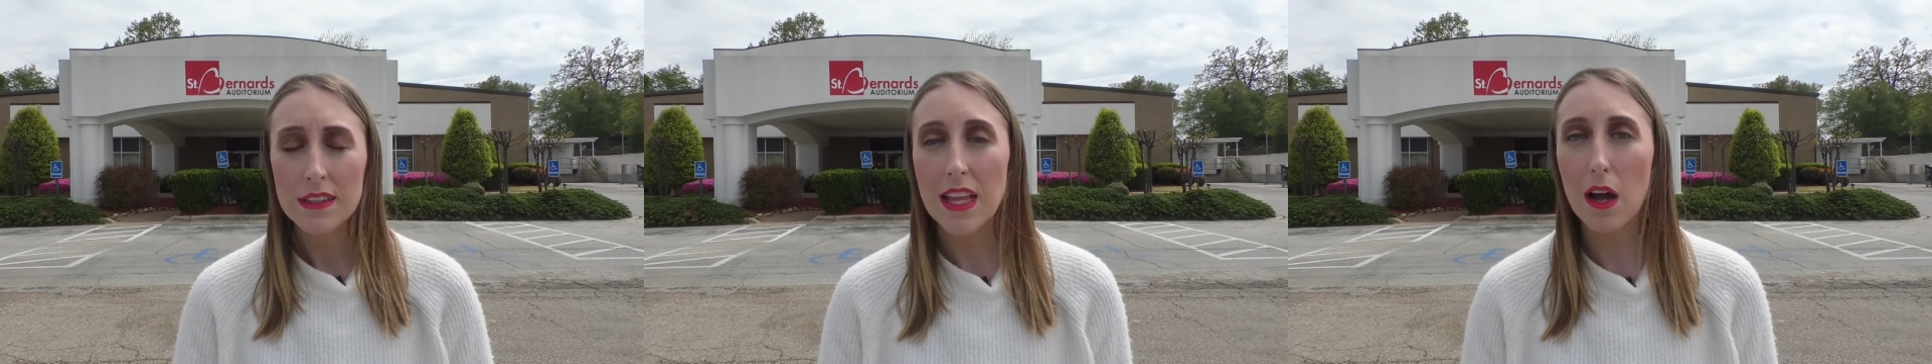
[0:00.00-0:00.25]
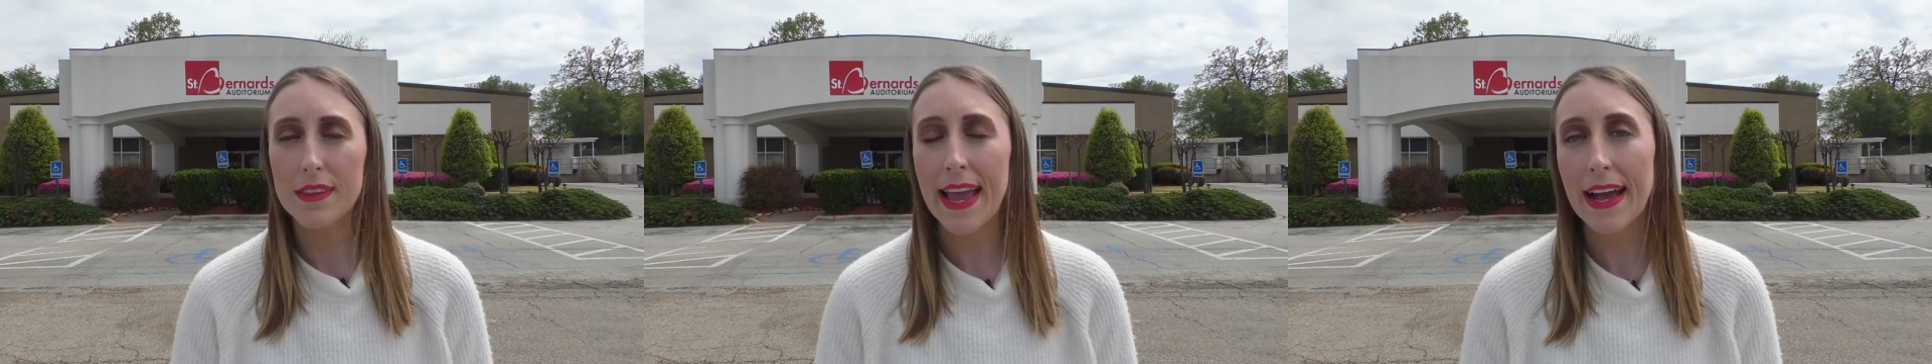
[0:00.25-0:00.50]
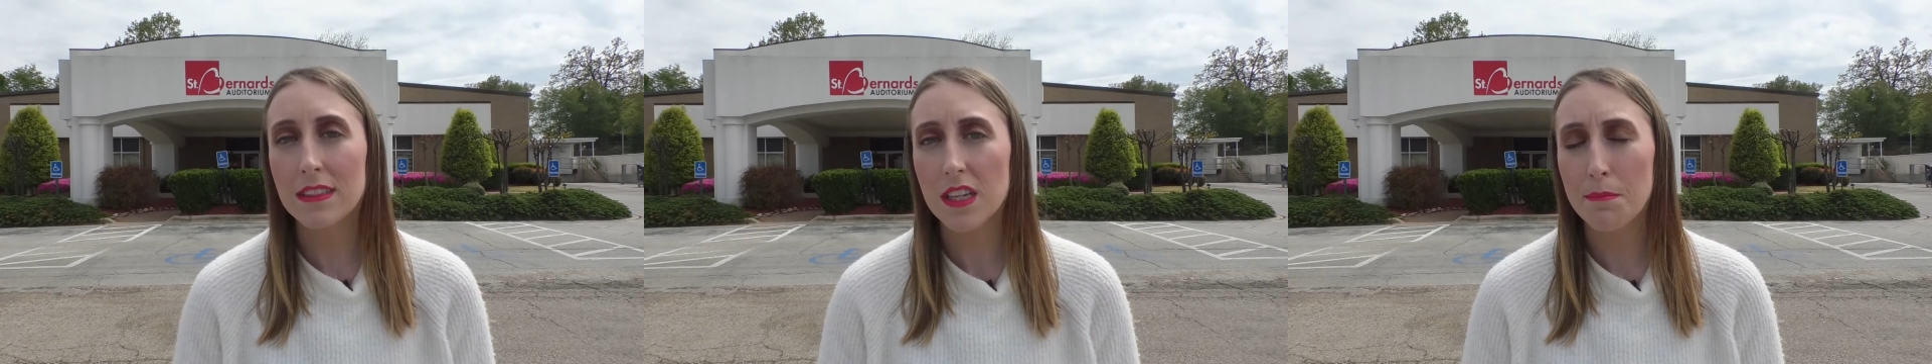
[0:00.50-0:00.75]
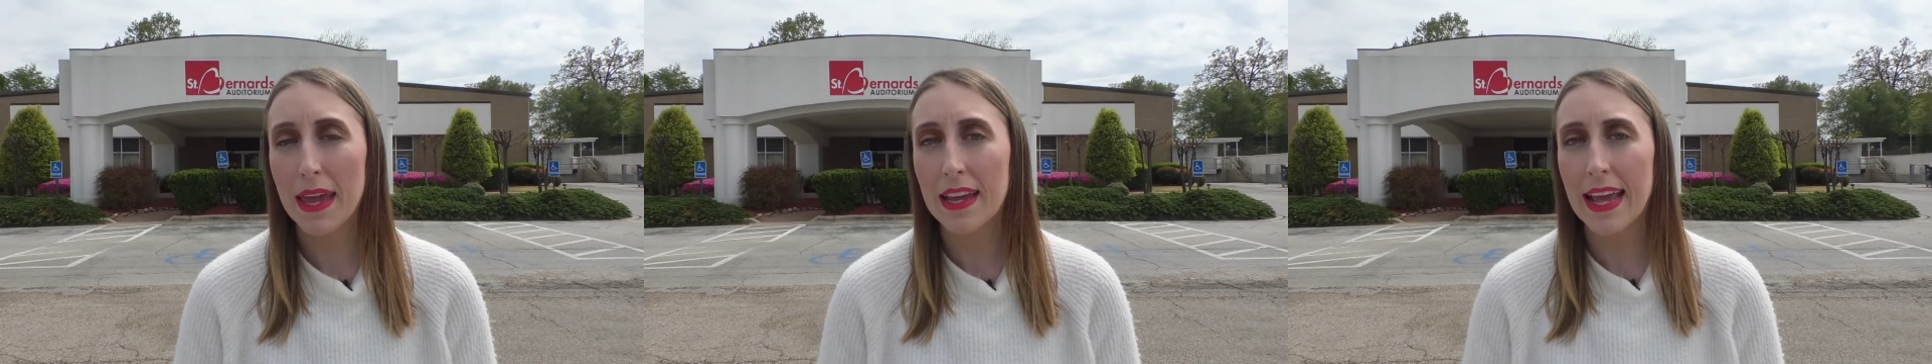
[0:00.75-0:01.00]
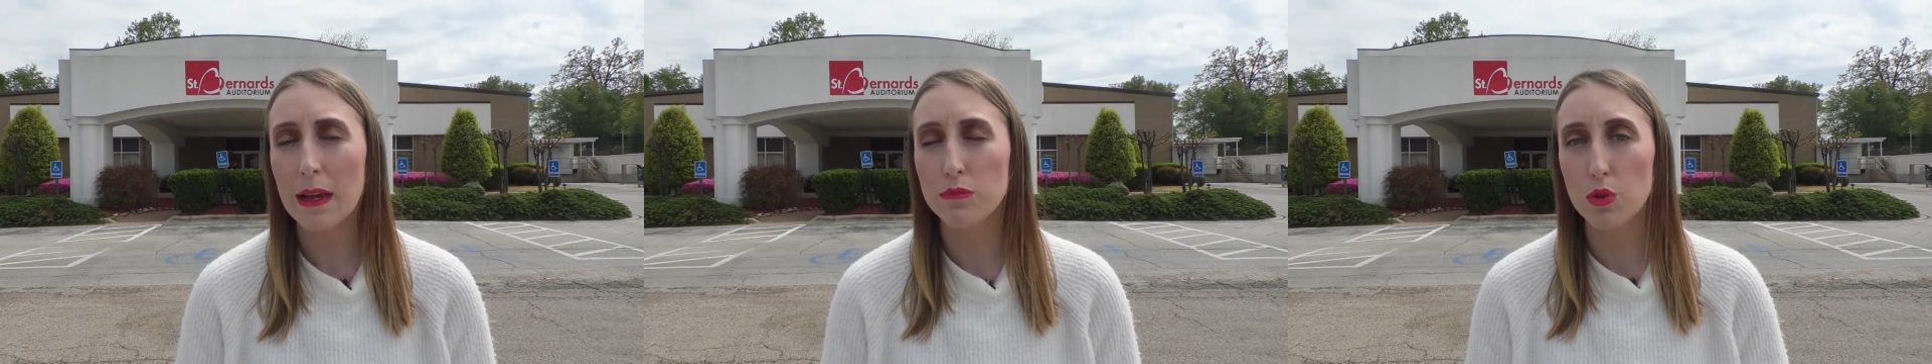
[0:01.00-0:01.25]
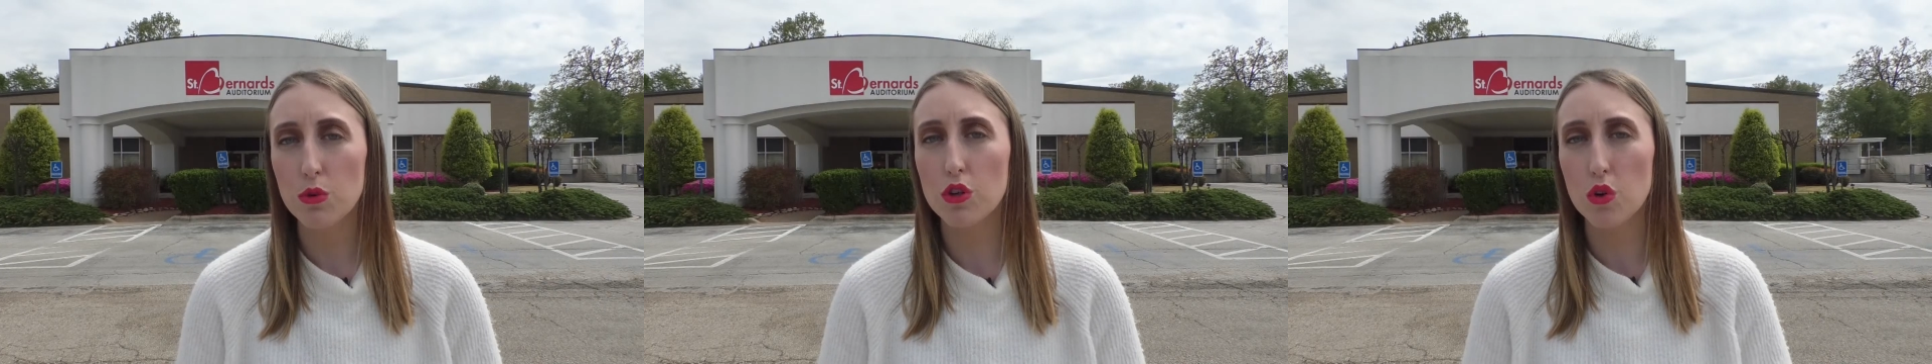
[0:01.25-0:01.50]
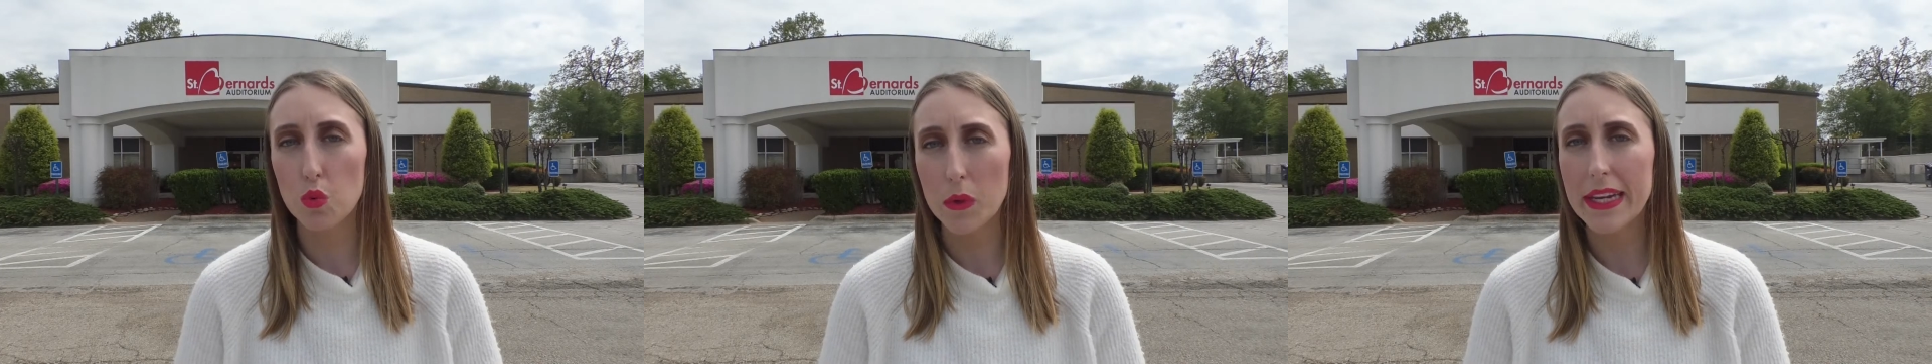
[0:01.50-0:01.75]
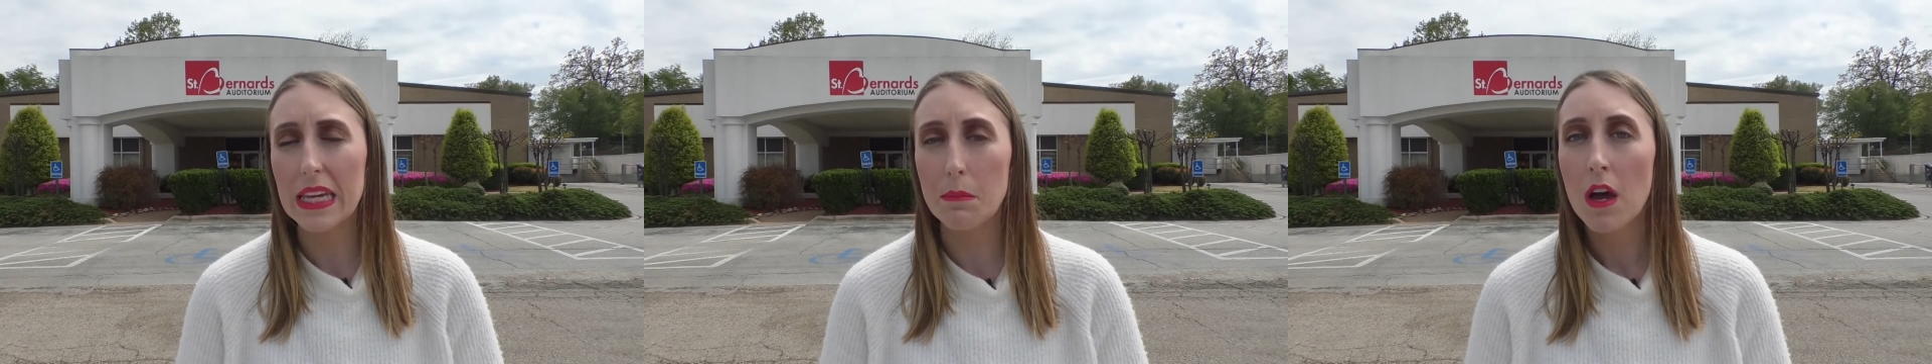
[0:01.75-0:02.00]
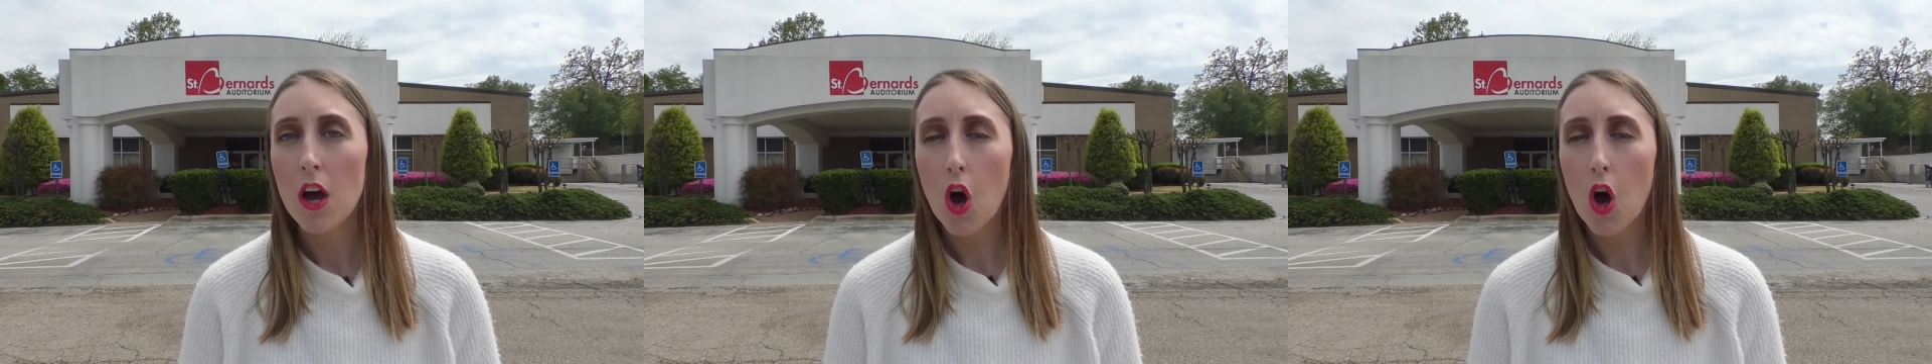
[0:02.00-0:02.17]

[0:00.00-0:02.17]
Now, Nazem and Abdul Karim